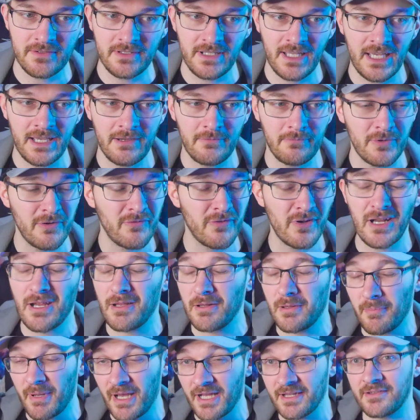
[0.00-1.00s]
day, moving
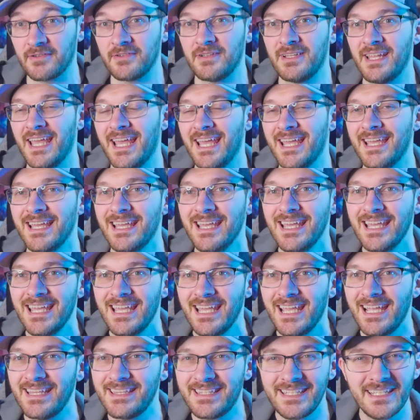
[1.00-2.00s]
on about their day,
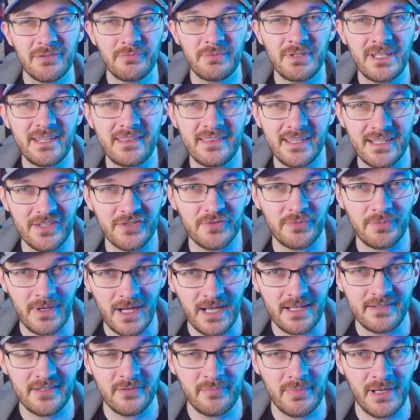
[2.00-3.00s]
and didn't really think
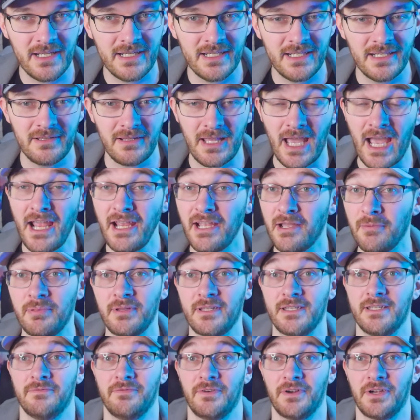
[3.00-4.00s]
twice about it. I
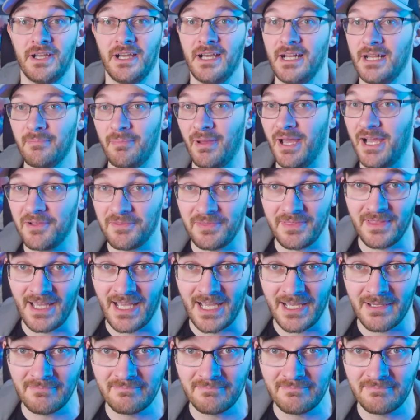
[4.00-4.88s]
completely forgot about that